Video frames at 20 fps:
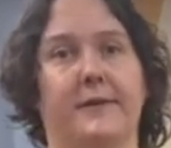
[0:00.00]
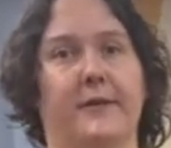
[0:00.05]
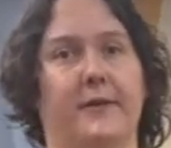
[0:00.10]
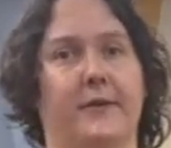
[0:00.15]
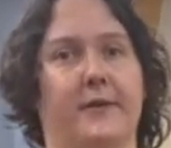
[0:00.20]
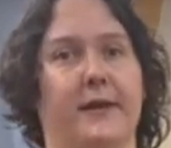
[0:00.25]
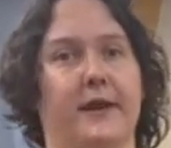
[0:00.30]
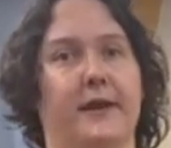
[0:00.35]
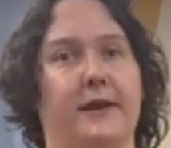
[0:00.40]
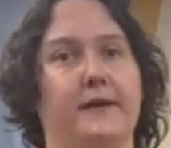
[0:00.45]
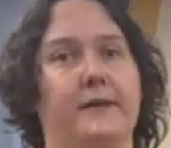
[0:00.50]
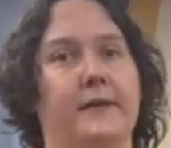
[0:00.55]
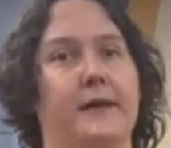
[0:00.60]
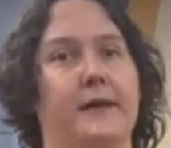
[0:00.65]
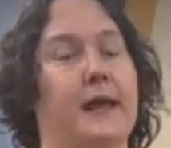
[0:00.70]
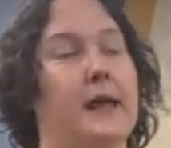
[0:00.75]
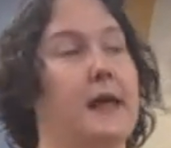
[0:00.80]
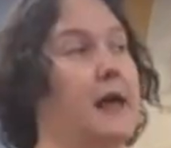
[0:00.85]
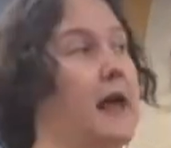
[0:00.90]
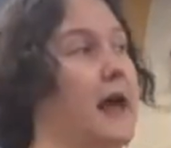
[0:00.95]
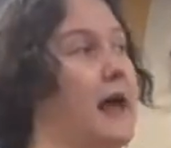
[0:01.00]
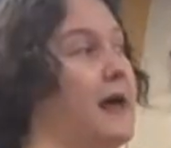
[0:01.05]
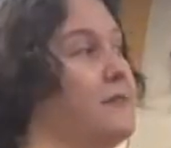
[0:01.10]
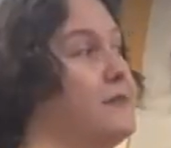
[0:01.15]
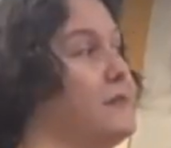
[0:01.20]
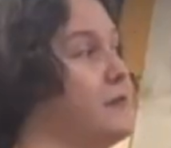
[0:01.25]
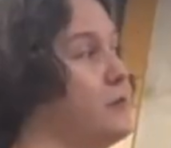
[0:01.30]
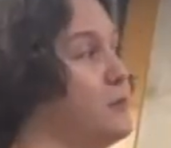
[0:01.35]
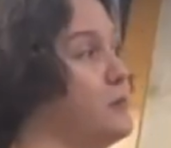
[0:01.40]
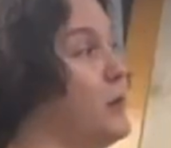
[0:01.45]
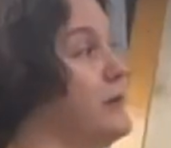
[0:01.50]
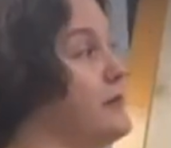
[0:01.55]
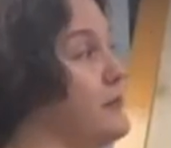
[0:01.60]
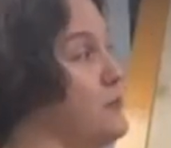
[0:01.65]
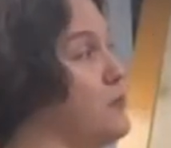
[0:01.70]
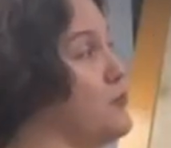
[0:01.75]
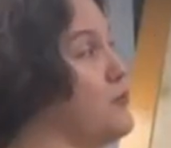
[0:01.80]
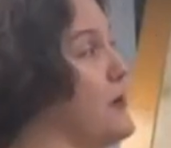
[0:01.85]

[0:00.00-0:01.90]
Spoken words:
Okay, and this one wasn't